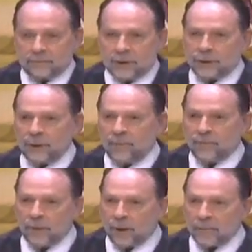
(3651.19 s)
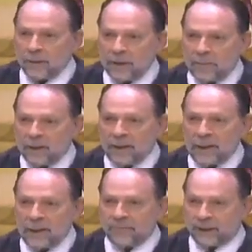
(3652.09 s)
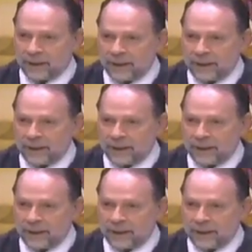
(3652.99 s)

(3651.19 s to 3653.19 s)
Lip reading: because you firmly believe you're